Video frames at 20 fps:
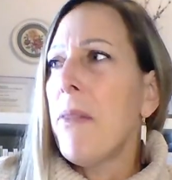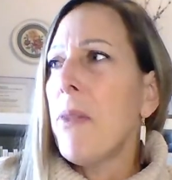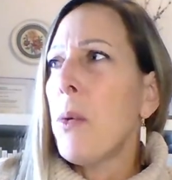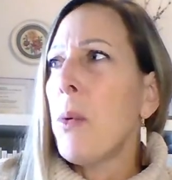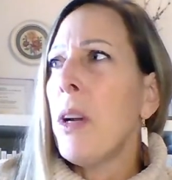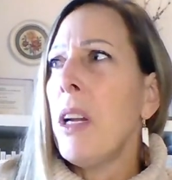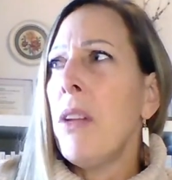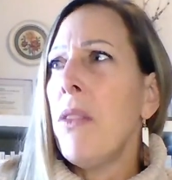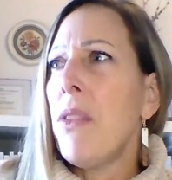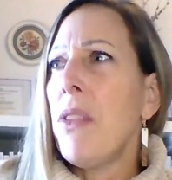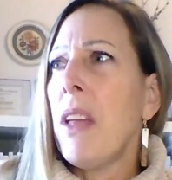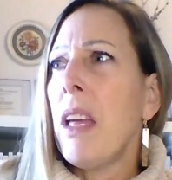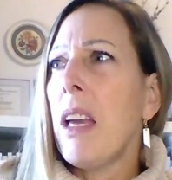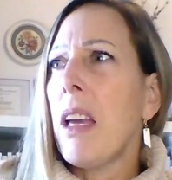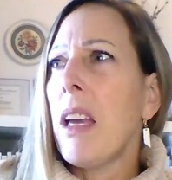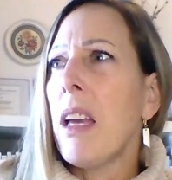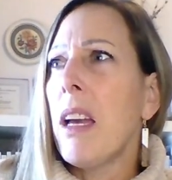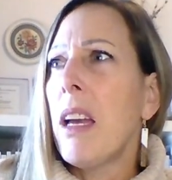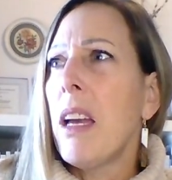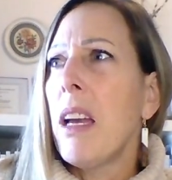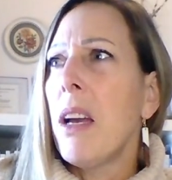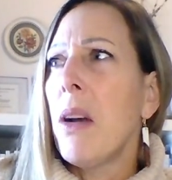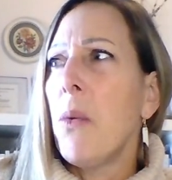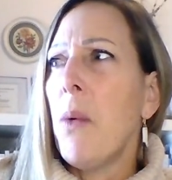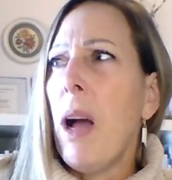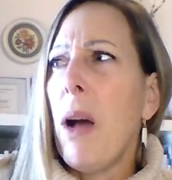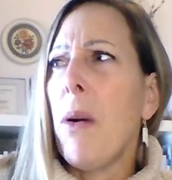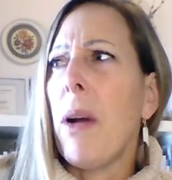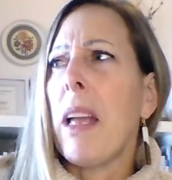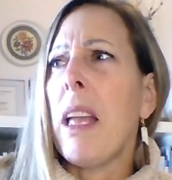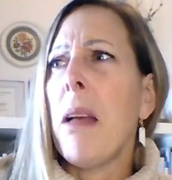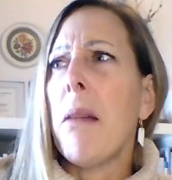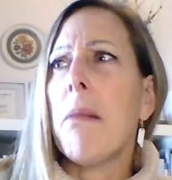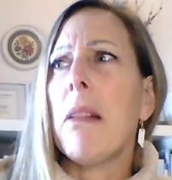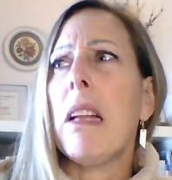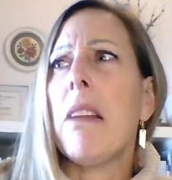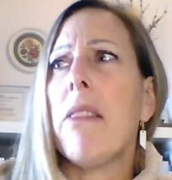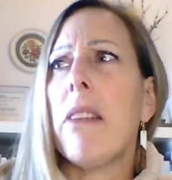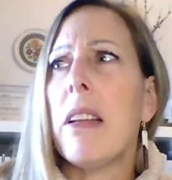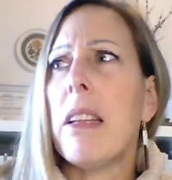Where you think, wow, I can't
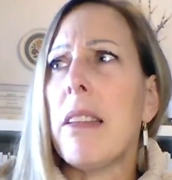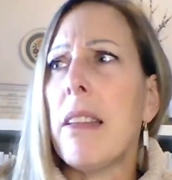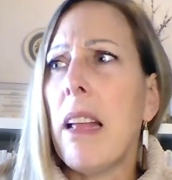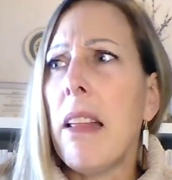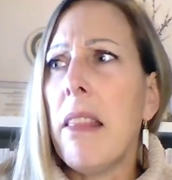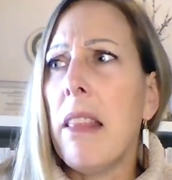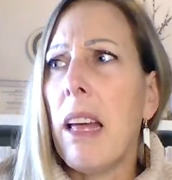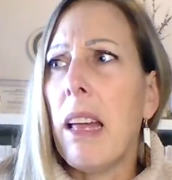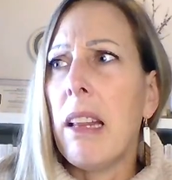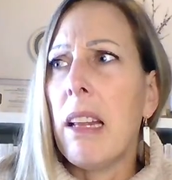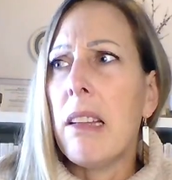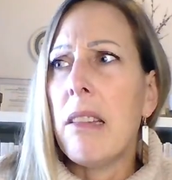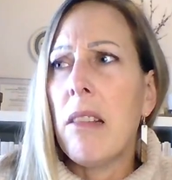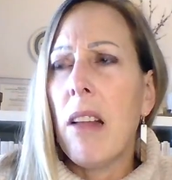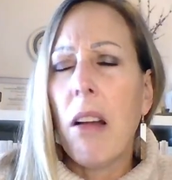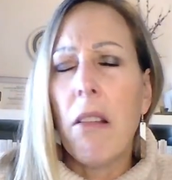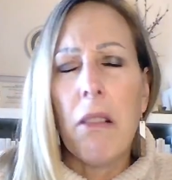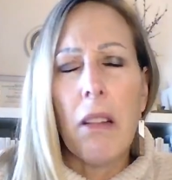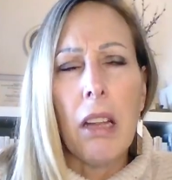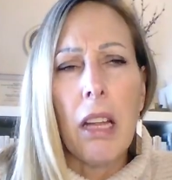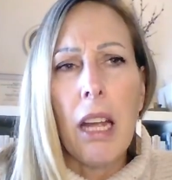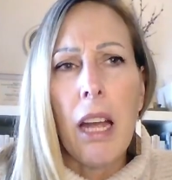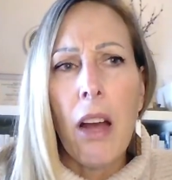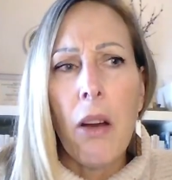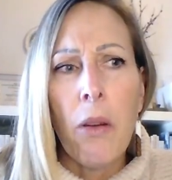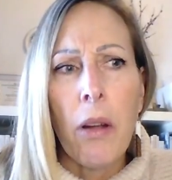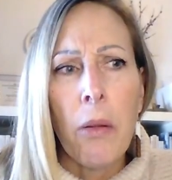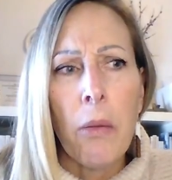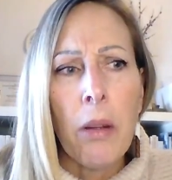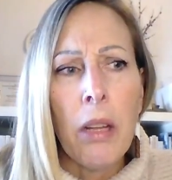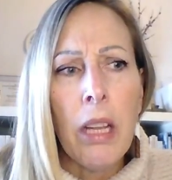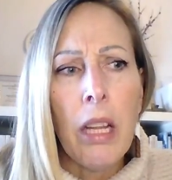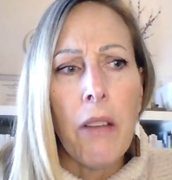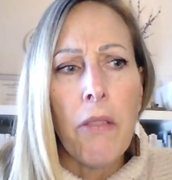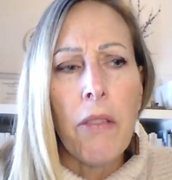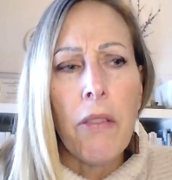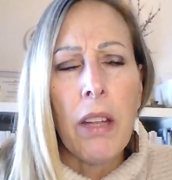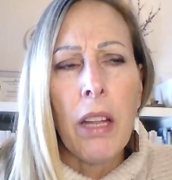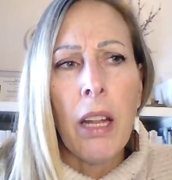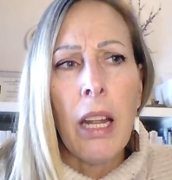believe I said that. That's not really how I really
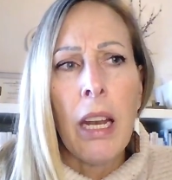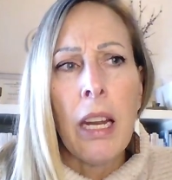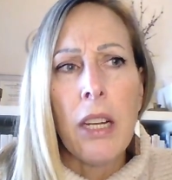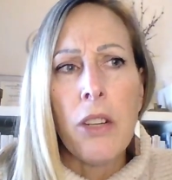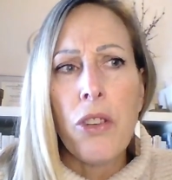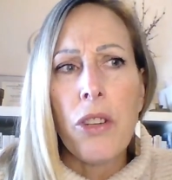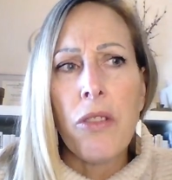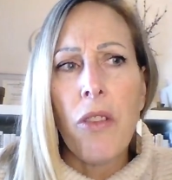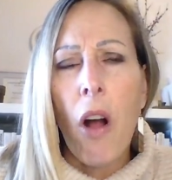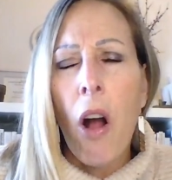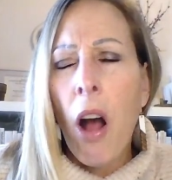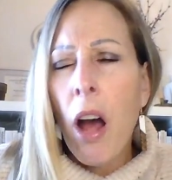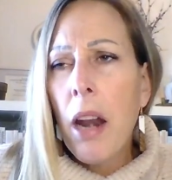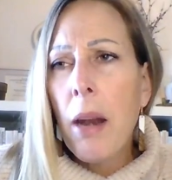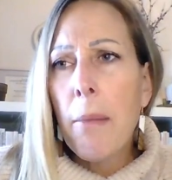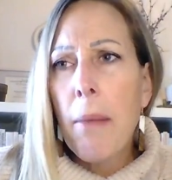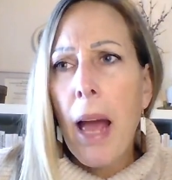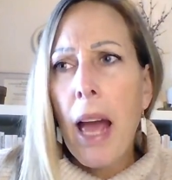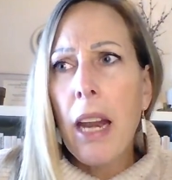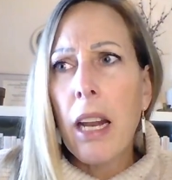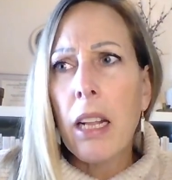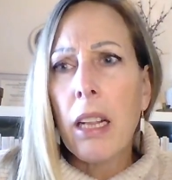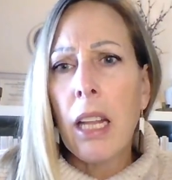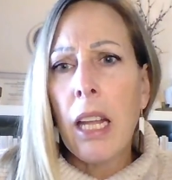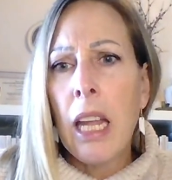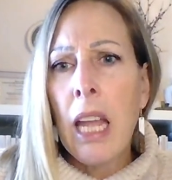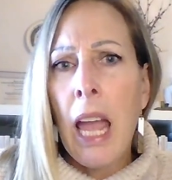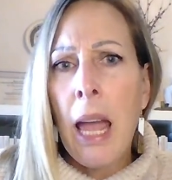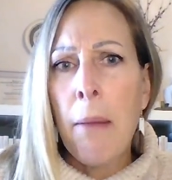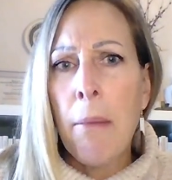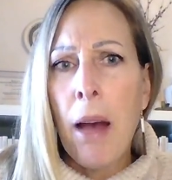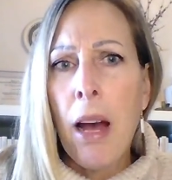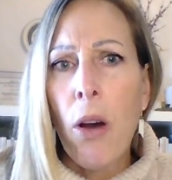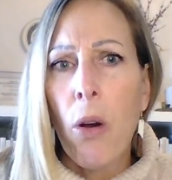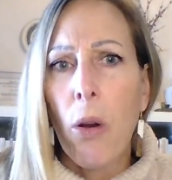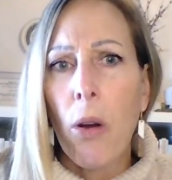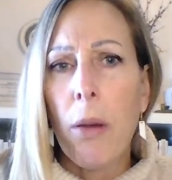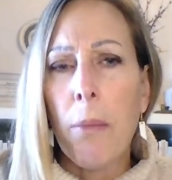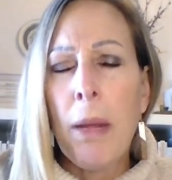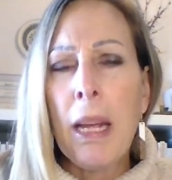feel. And it just automatically came
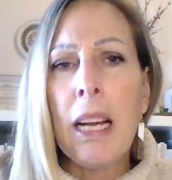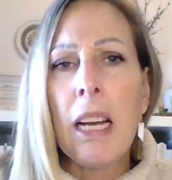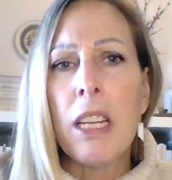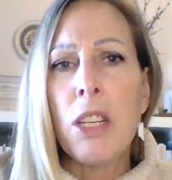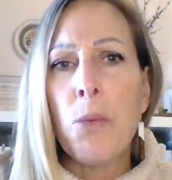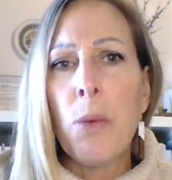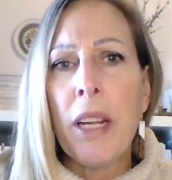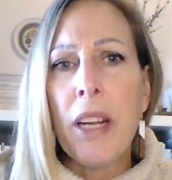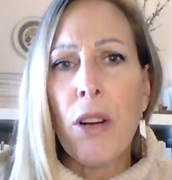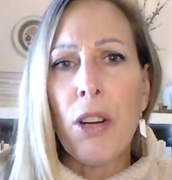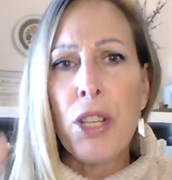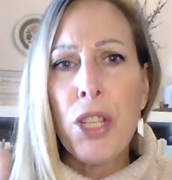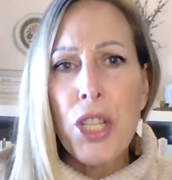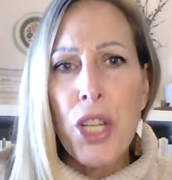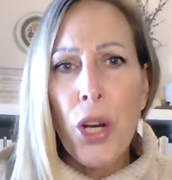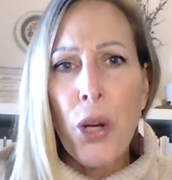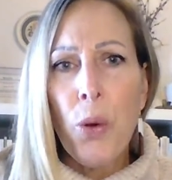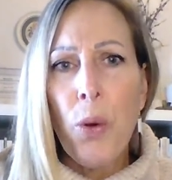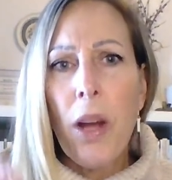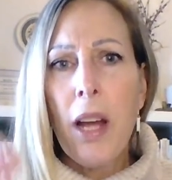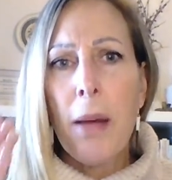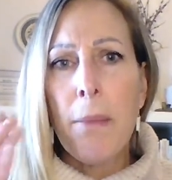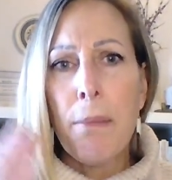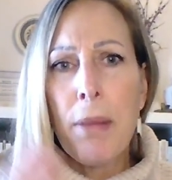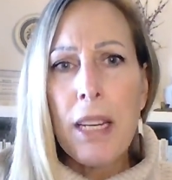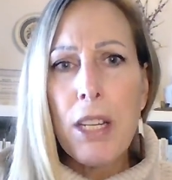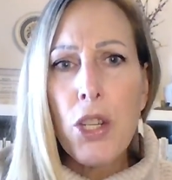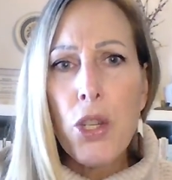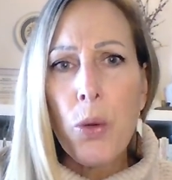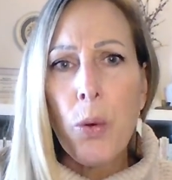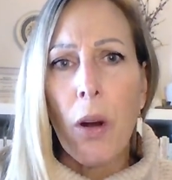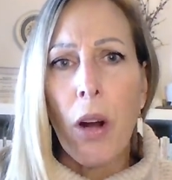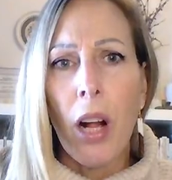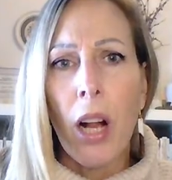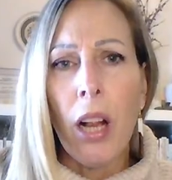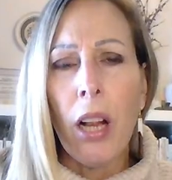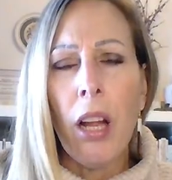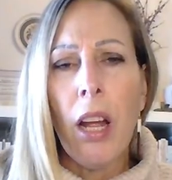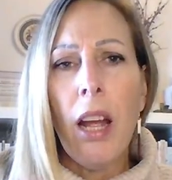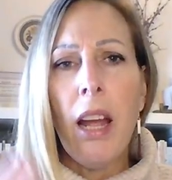out because we are so
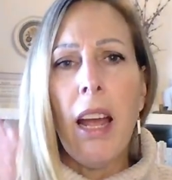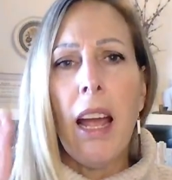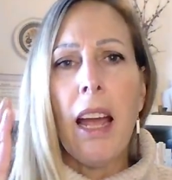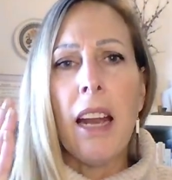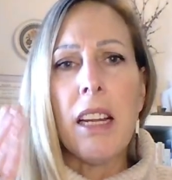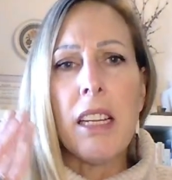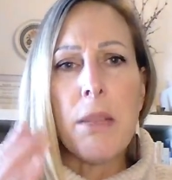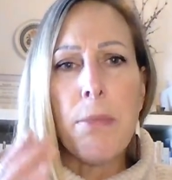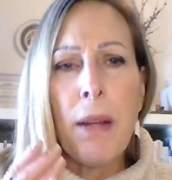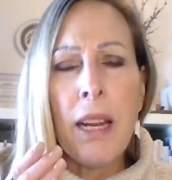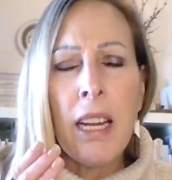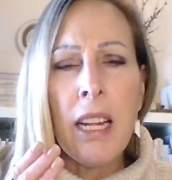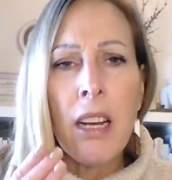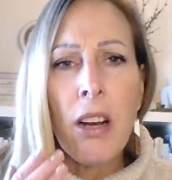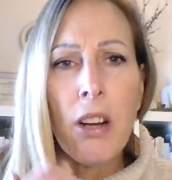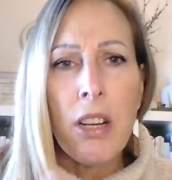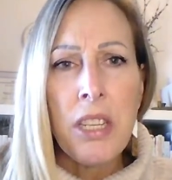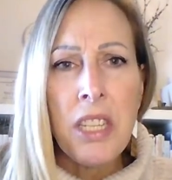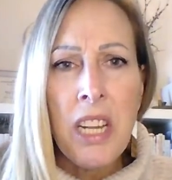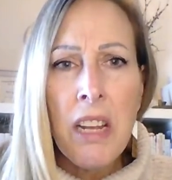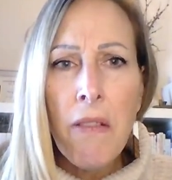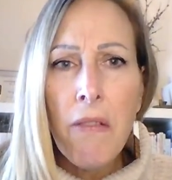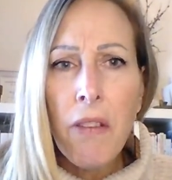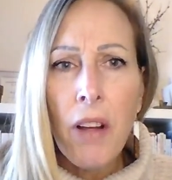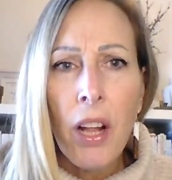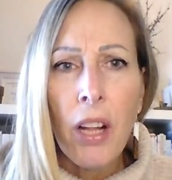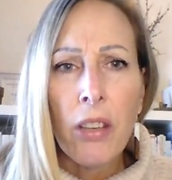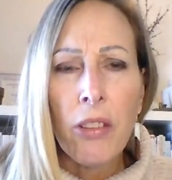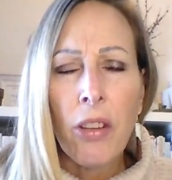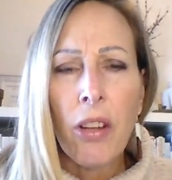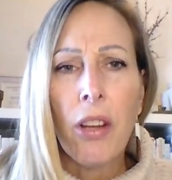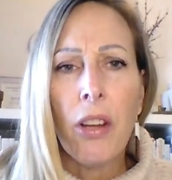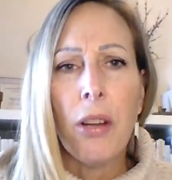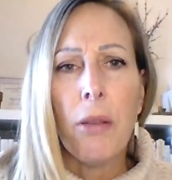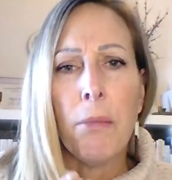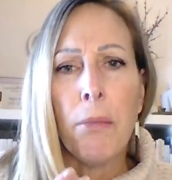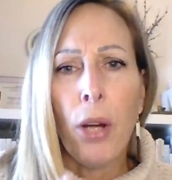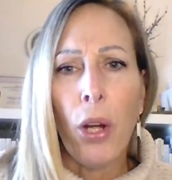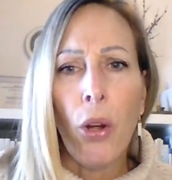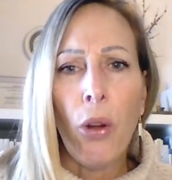habitual, and it's been in our default
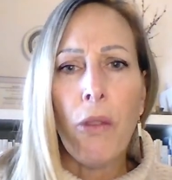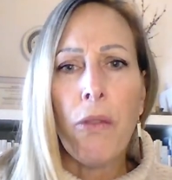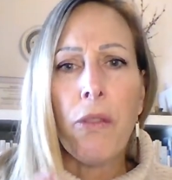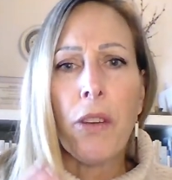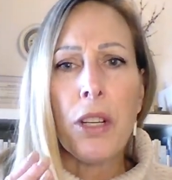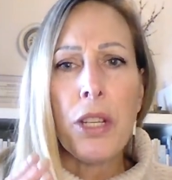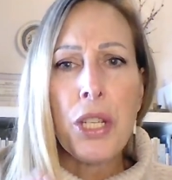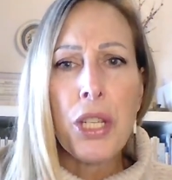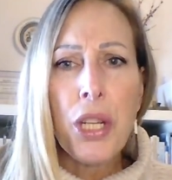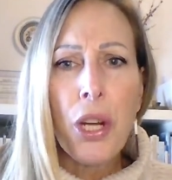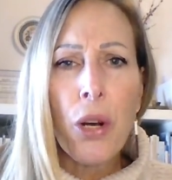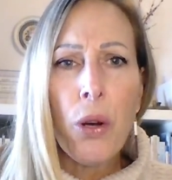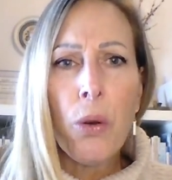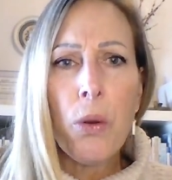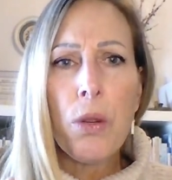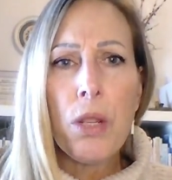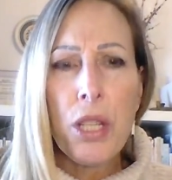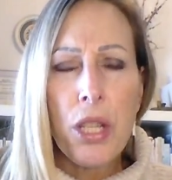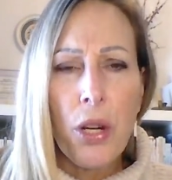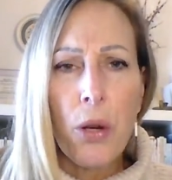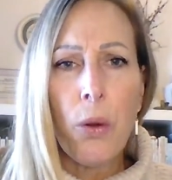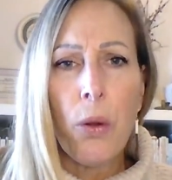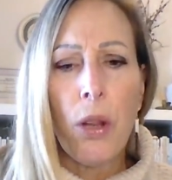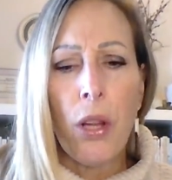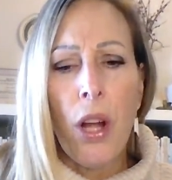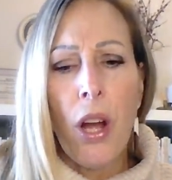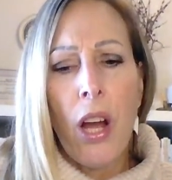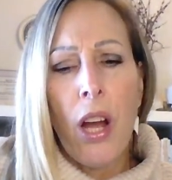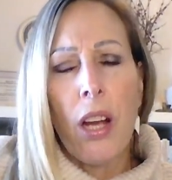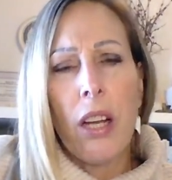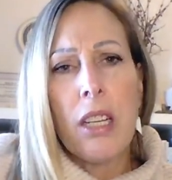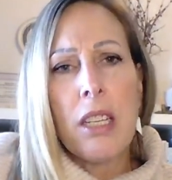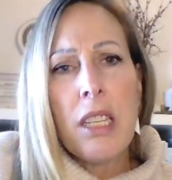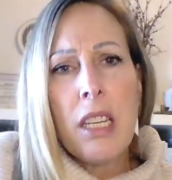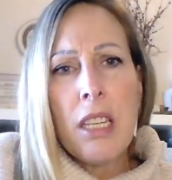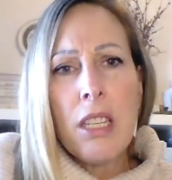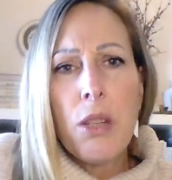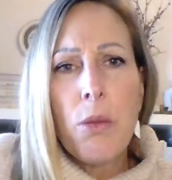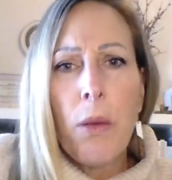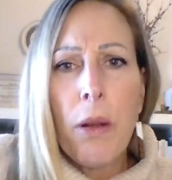mode for so long,
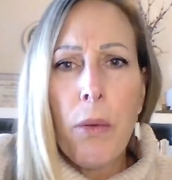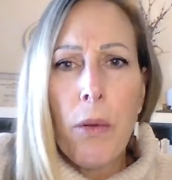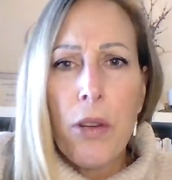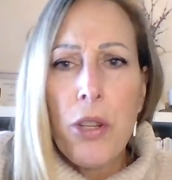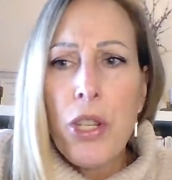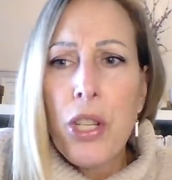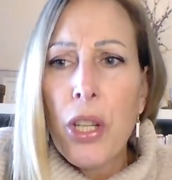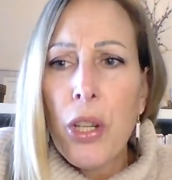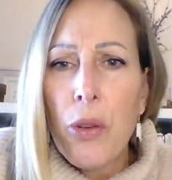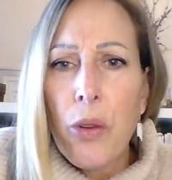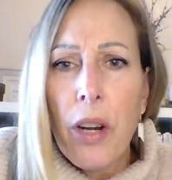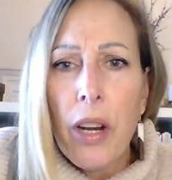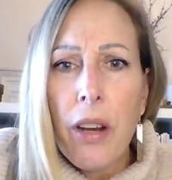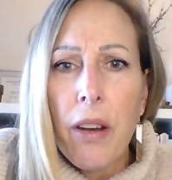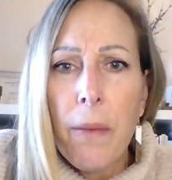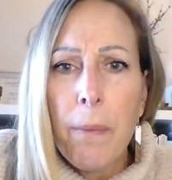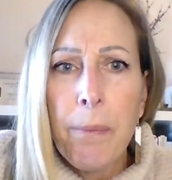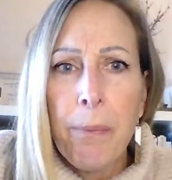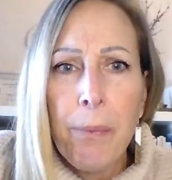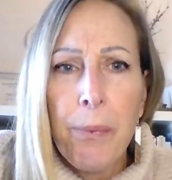since we were children.